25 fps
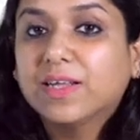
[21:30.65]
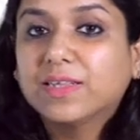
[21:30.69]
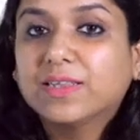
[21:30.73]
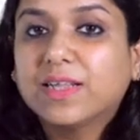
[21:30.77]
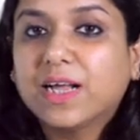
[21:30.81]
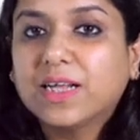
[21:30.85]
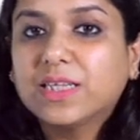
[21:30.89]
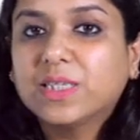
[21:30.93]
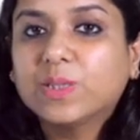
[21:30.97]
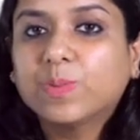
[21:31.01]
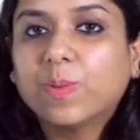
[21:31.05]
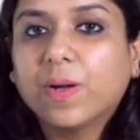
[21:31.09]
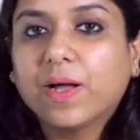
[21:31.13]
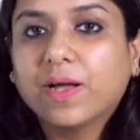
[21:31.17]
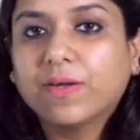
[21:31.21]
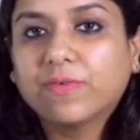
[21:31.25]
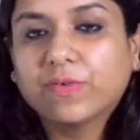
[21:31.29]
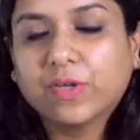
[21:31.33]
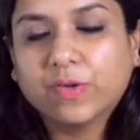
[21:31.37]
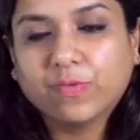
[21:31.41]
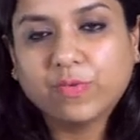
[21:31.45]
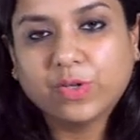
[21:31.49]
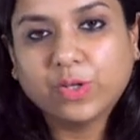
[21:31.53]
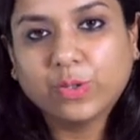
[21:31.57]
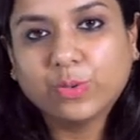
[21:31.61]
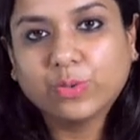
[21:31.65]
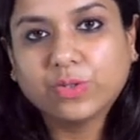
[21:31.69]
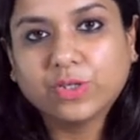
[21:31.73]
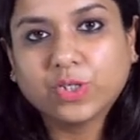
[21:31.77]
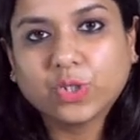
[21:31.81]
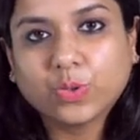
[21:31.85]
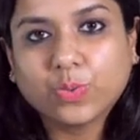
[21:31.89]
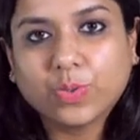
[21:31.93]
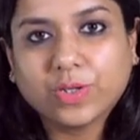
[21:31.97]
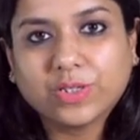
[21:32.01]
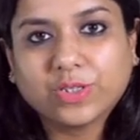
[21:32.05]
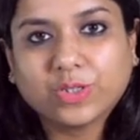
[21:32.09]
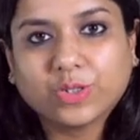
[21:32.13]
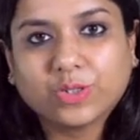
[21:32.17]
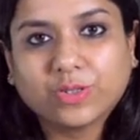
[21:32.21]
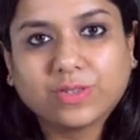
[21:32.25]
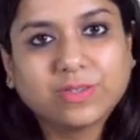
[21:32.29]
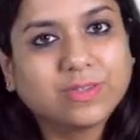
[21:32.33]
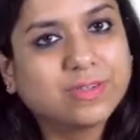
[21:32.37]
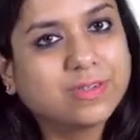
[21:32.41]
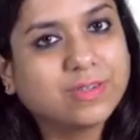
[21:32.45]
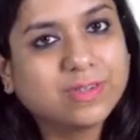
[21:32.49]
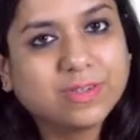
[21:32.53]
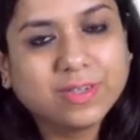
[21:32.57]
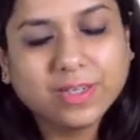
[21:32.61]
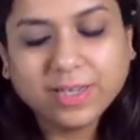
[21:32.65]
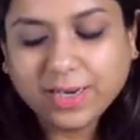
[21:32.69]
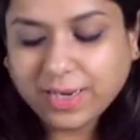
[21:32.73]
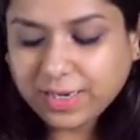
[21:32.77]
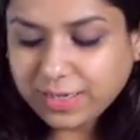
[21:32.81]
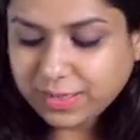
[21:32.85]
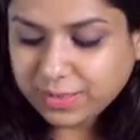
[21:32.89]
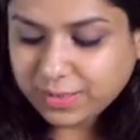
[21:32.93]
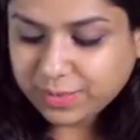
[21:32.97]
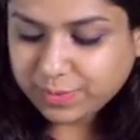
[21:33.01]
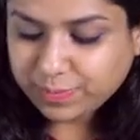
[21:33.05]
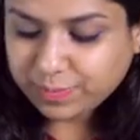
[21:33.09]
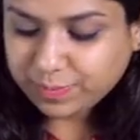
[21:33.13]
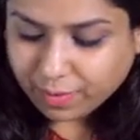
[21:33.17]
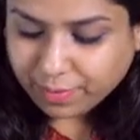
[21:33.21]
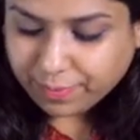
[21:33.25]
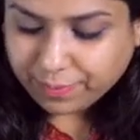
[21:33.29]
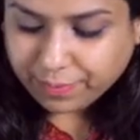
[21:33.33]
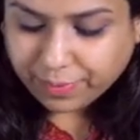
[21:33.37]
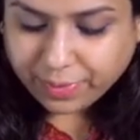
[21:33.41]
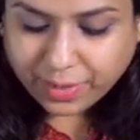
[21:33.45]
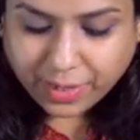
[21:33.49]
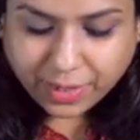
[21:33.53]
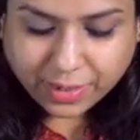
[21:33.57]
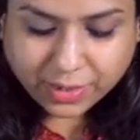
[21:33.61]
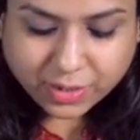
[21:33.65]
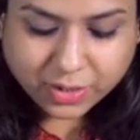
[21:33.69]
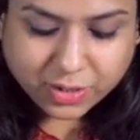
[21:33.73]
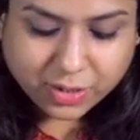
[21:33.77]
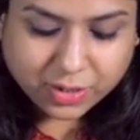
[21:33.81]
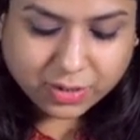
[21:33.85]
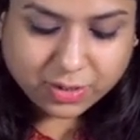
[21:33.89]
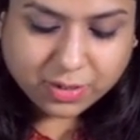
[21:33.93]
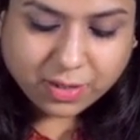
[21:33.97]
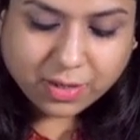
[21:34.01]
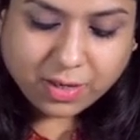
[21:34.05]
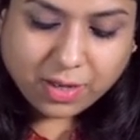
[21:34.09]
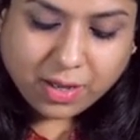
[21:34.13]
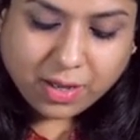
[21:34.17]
That's why I've given you this question. Correct? Next.